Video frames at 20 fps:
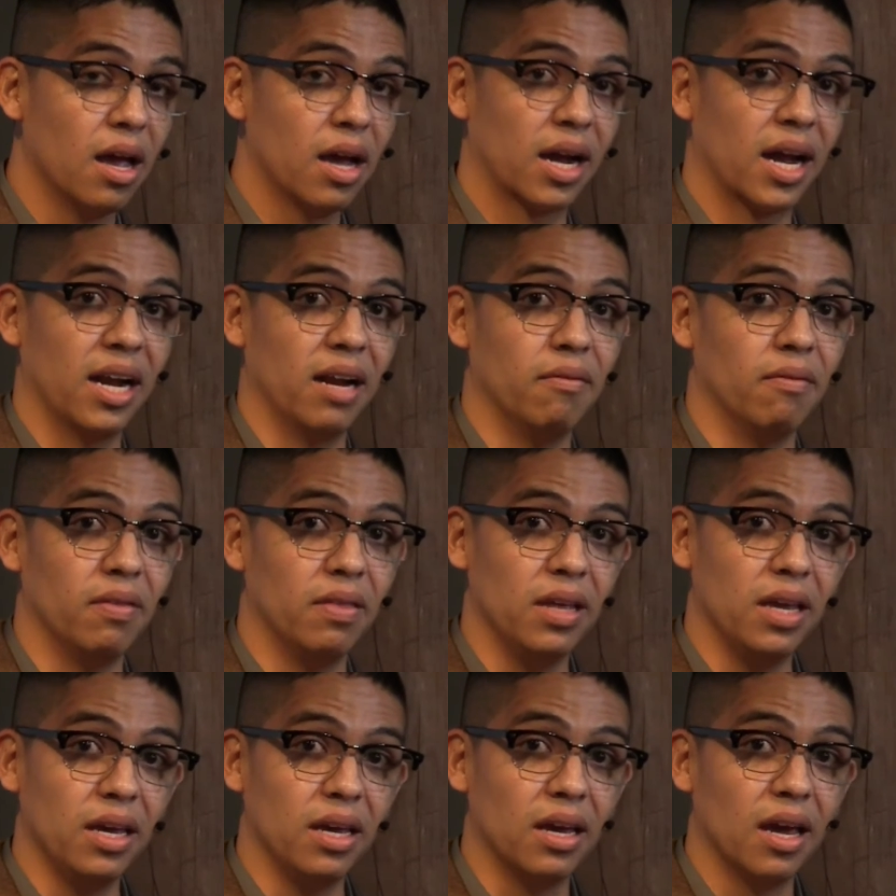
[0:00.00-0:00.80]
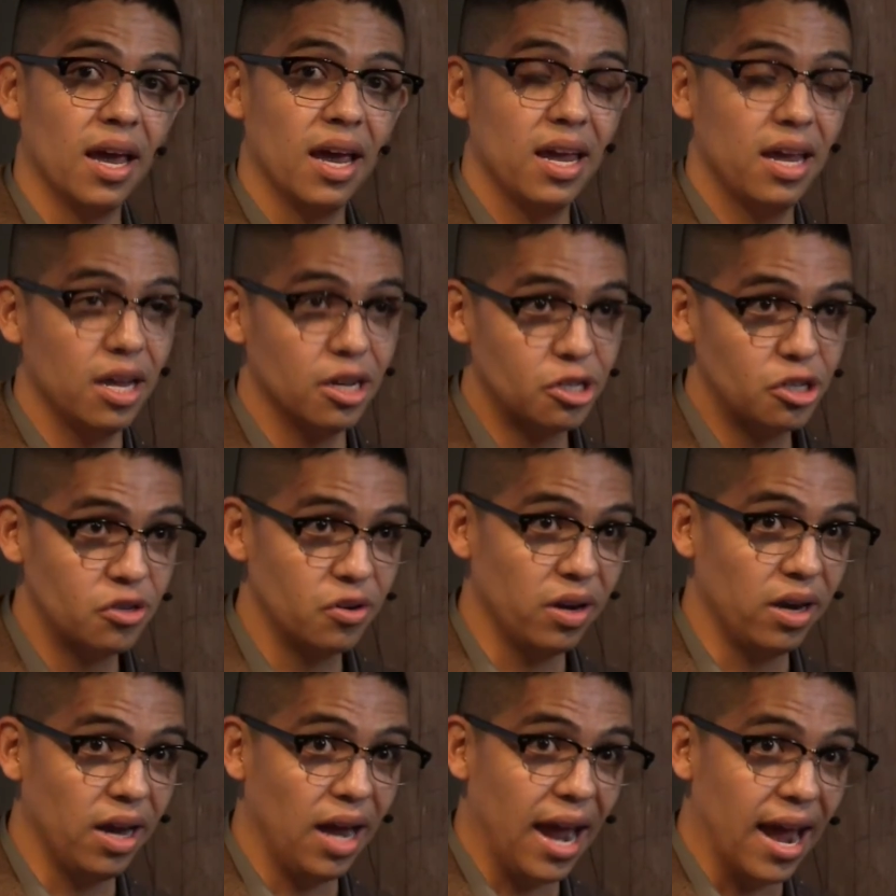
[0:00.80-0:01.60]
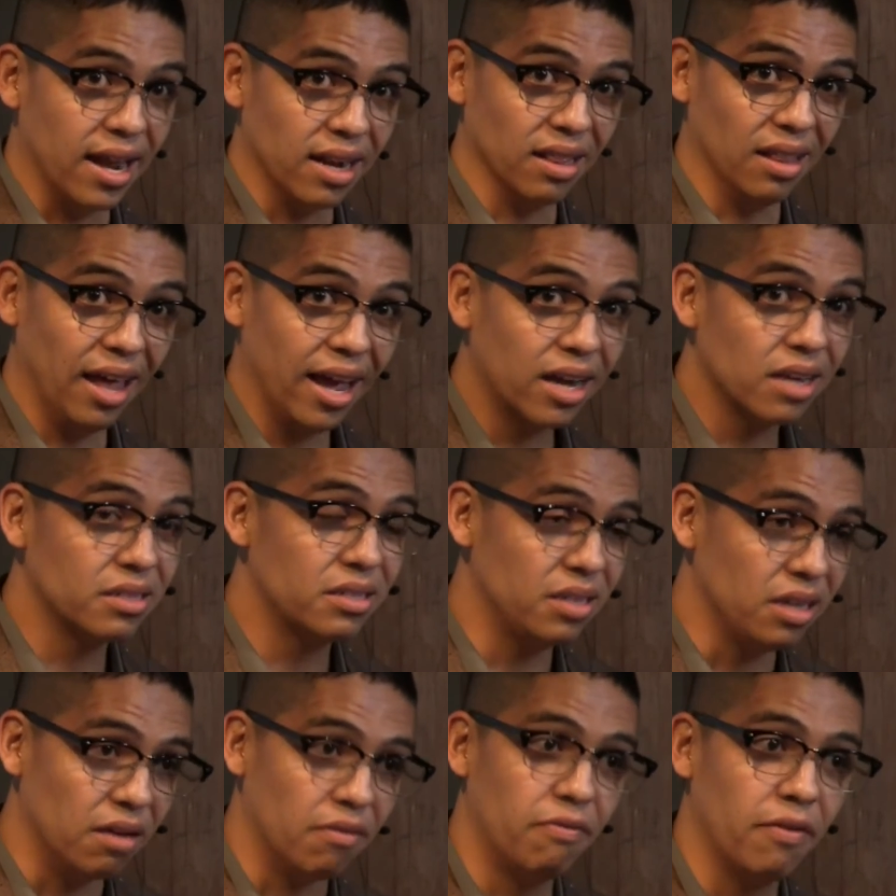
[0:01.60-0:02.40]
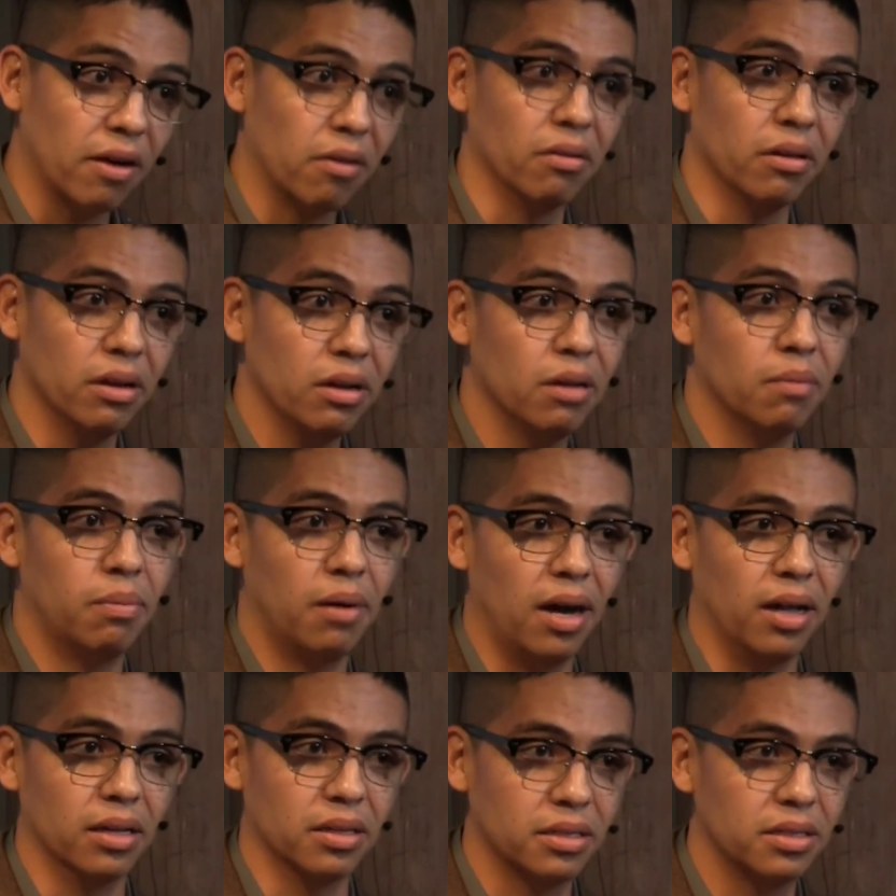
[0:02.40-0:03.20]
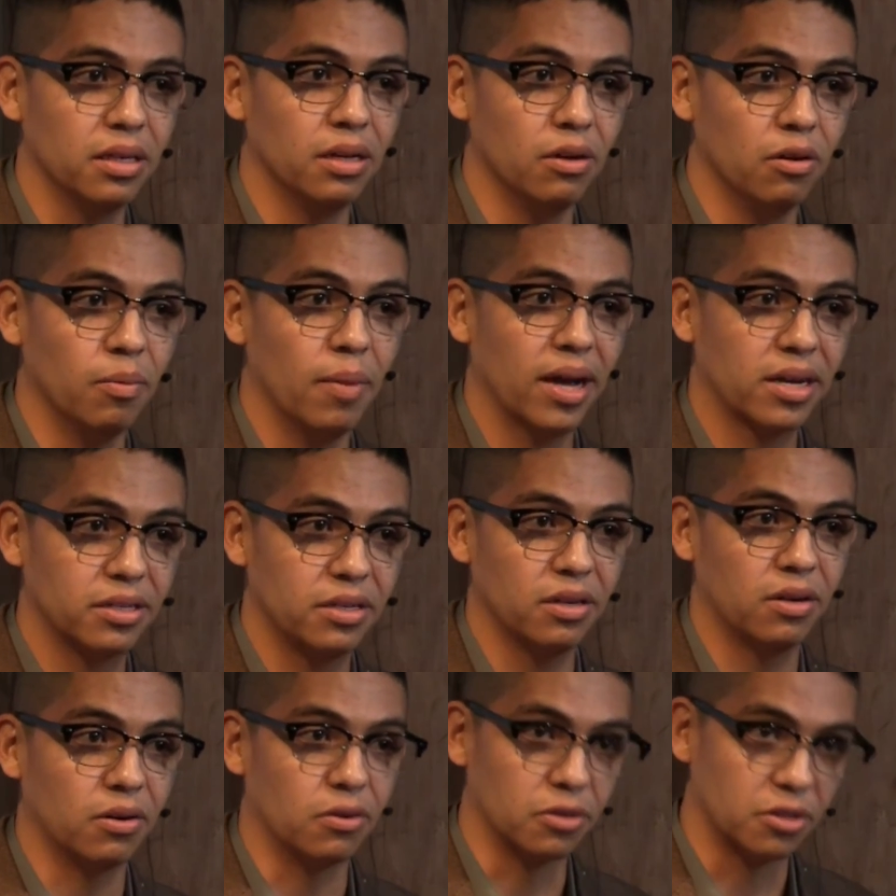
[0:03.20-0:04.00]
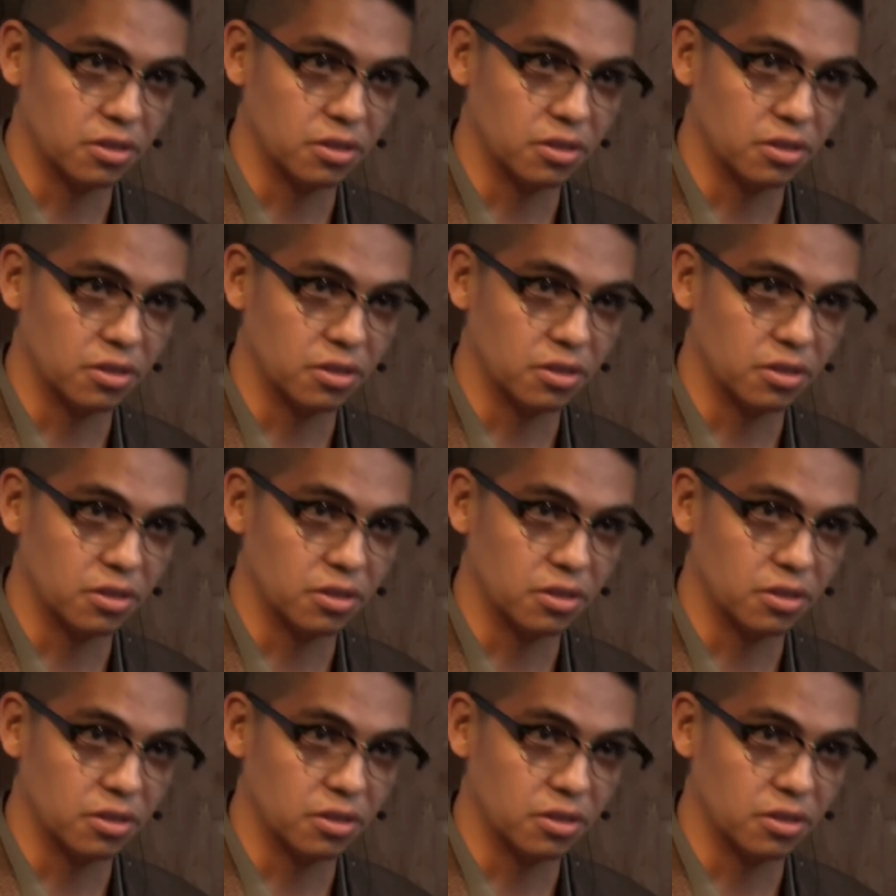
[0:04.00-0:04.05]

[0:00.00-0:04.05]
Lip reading: kind of the history and legacy of federal Indian policy in New Mexico.